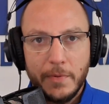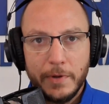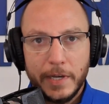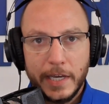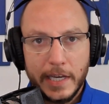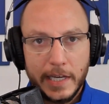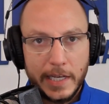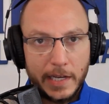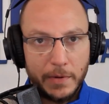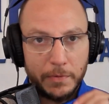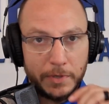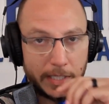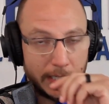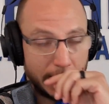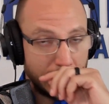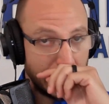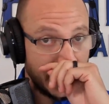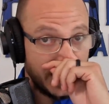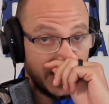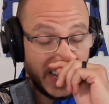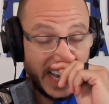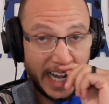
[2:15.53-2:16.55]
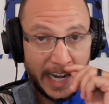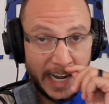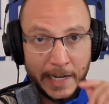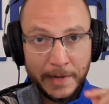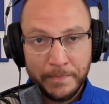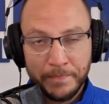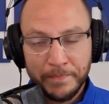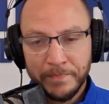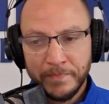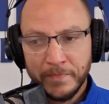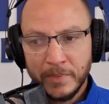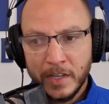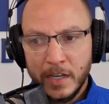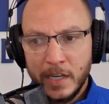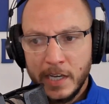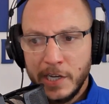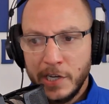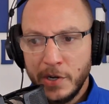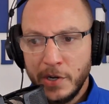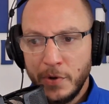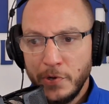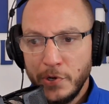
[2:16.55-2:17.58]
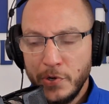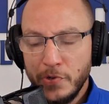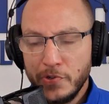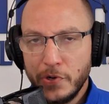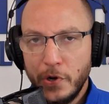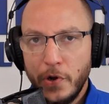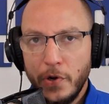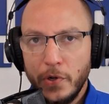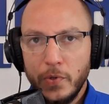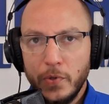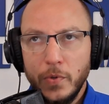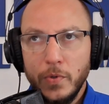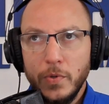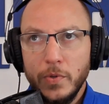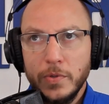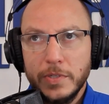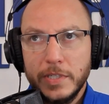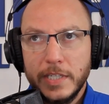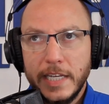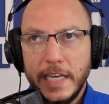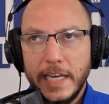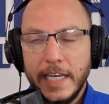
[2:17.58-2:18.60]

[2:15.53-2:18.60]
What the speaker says: We get hit with these headline, news articles,